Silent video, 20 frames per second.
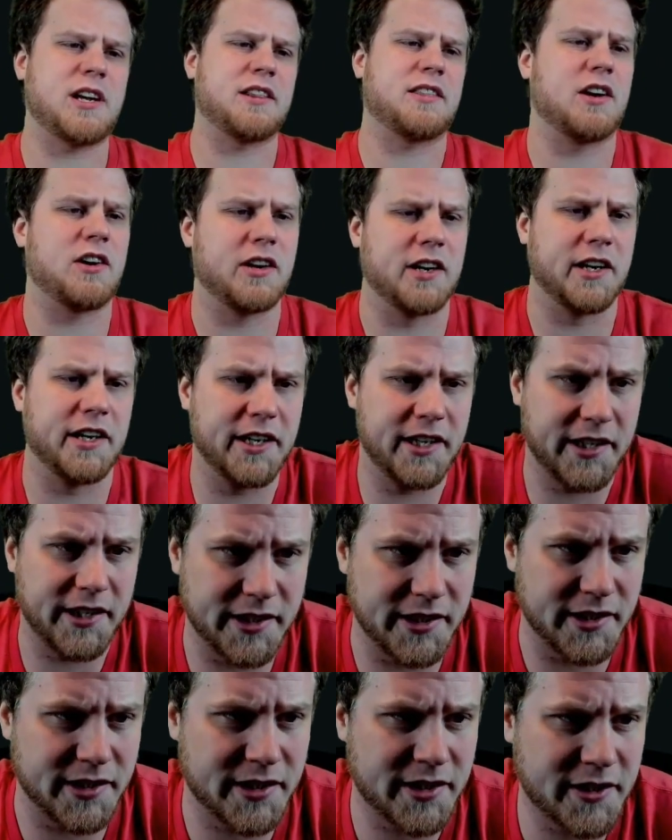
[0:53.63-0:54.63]
there
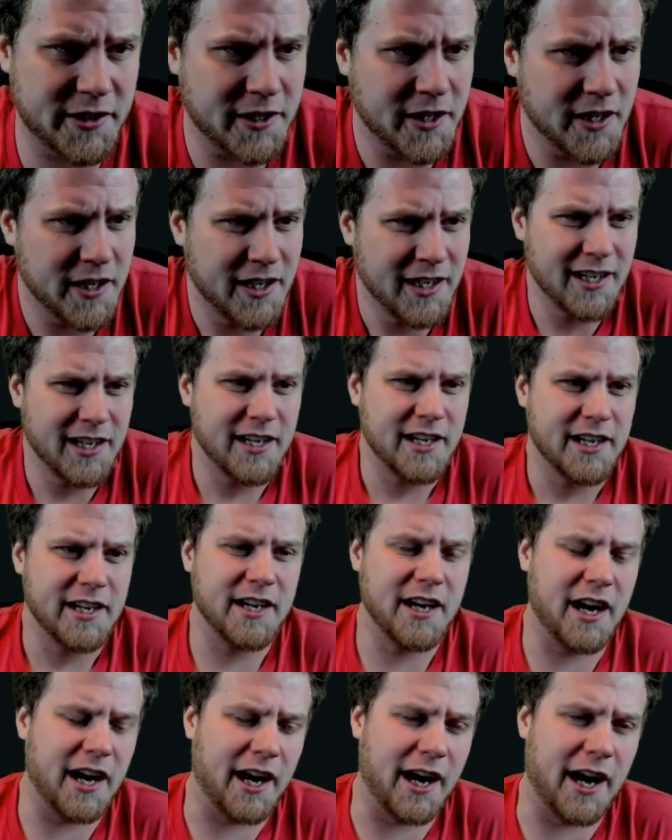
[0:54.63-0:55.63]
is,
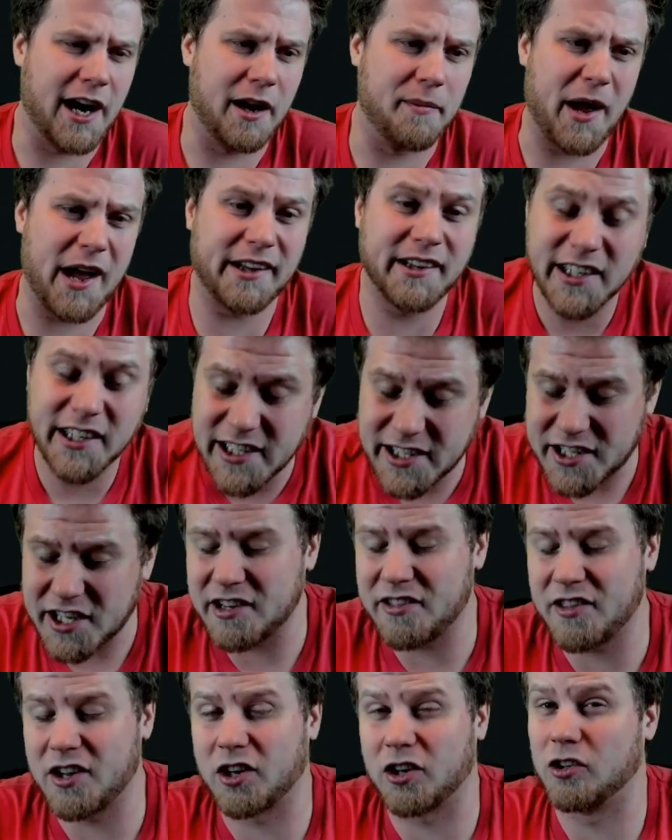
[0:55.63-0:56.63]
at least
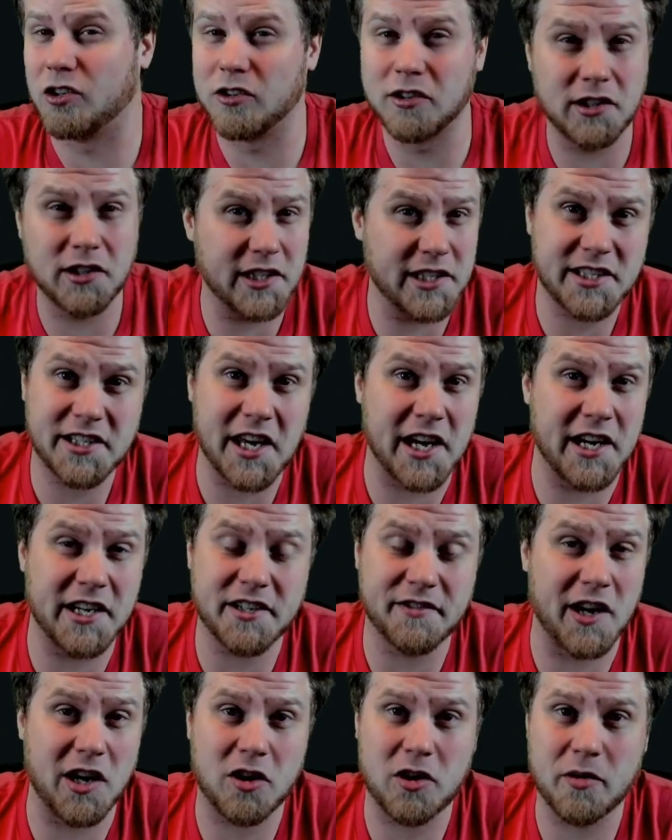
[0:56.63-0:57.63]
in the early stage of
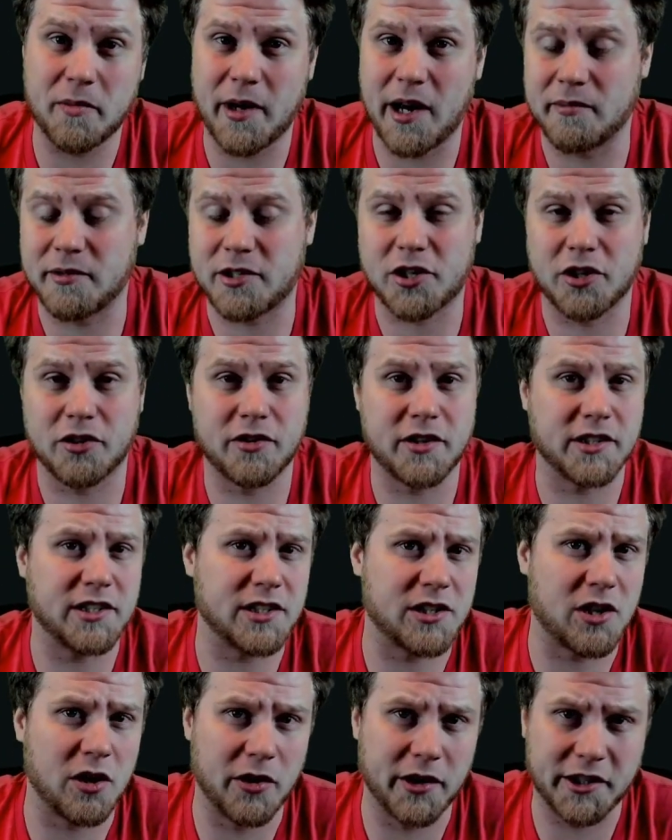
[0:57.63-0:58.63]
Alchemy, I'm sure this is
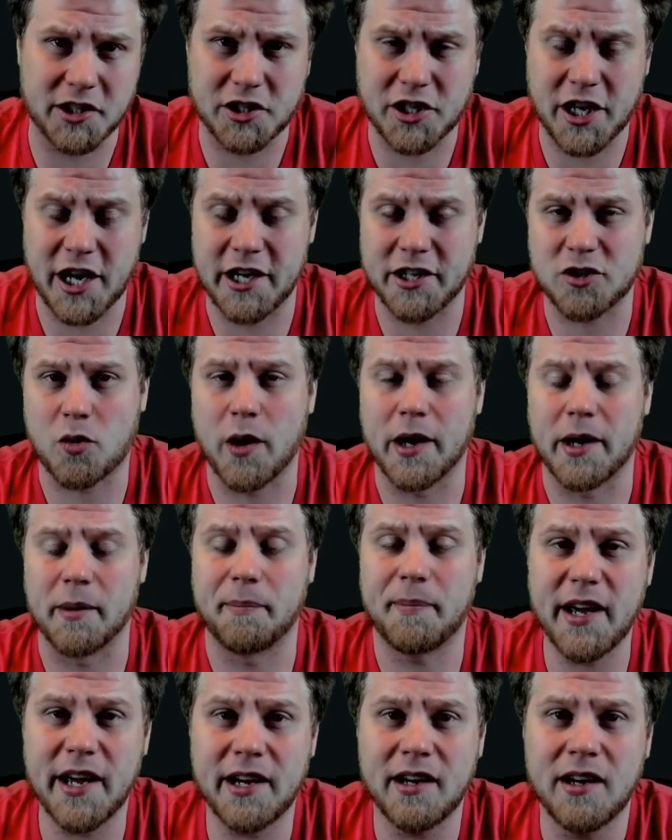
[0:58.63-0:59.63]
going to change quite a
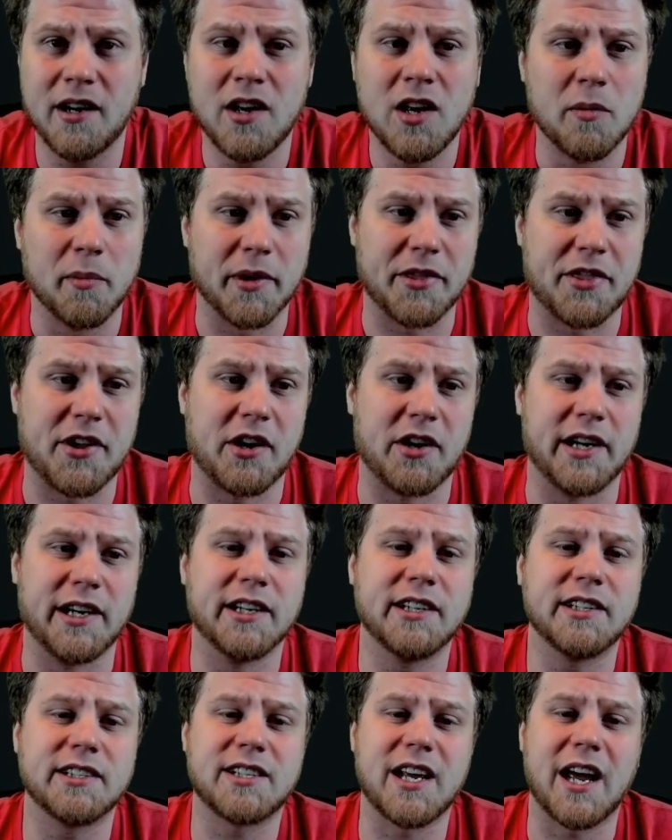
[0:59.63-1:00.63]
bit, but there
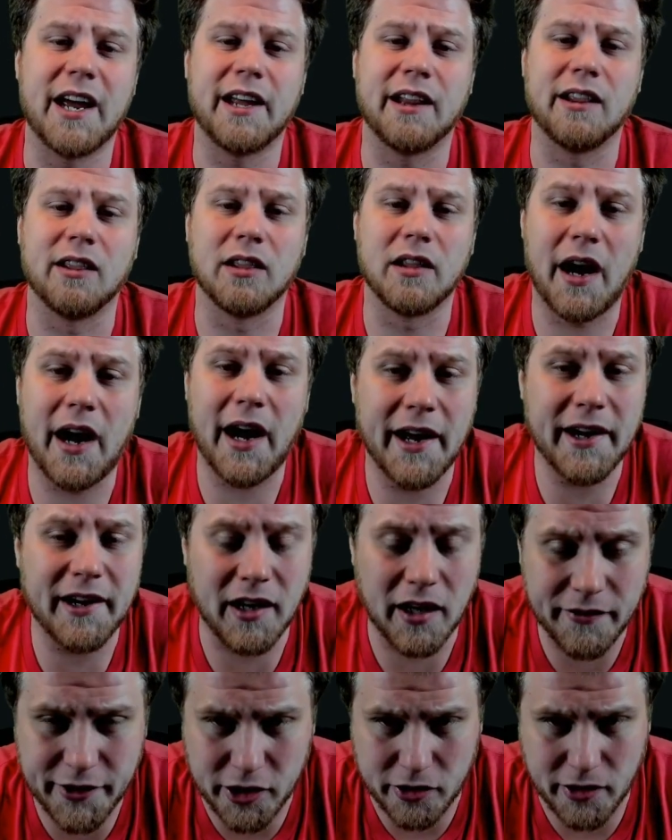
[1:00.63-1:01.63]
is a lot
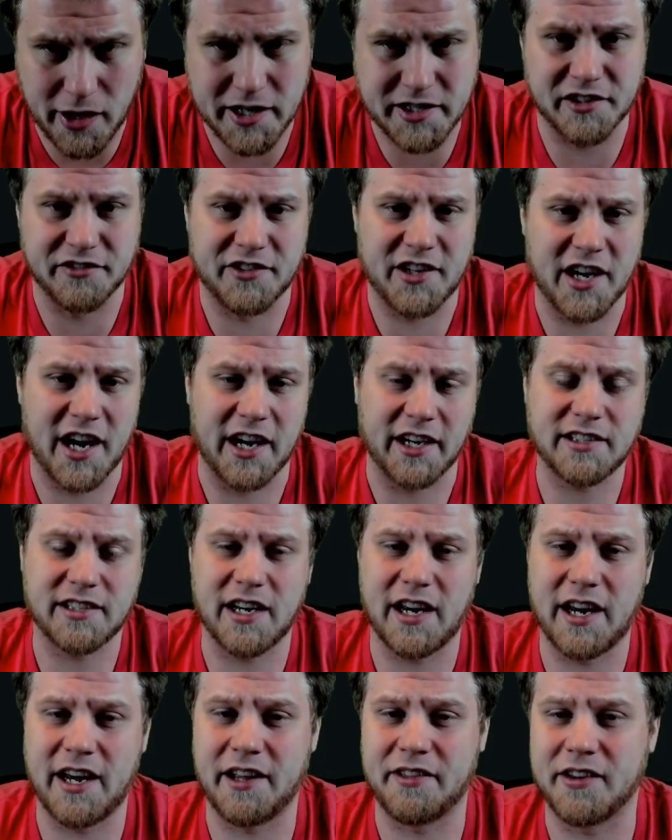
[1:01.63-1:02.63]
of aggressive decks,
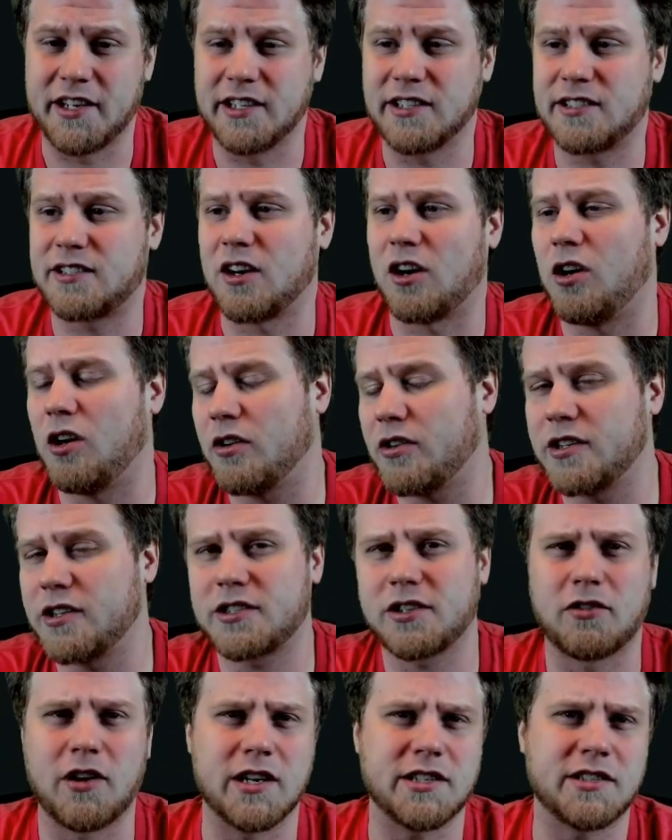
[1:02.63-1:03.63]
and all these
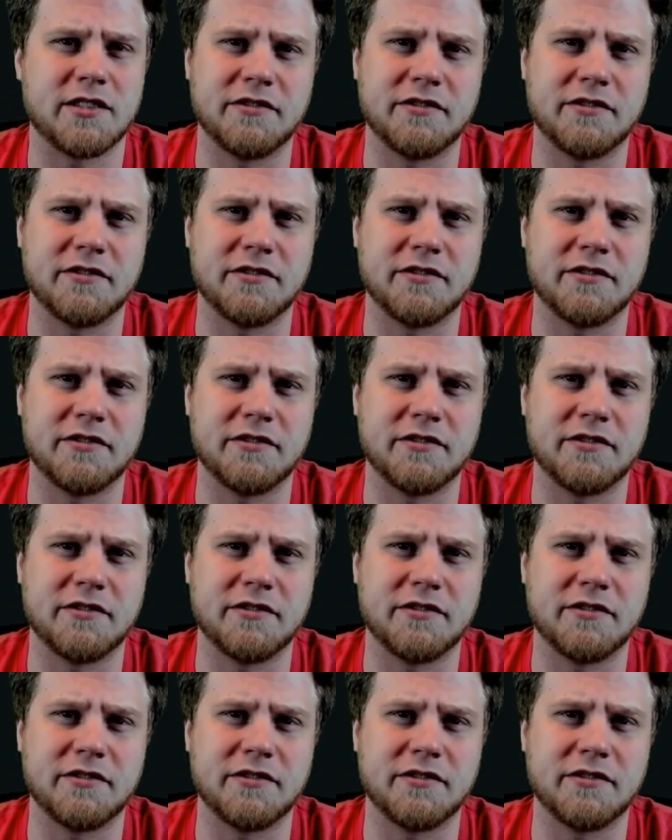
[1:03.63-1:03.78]
aggressive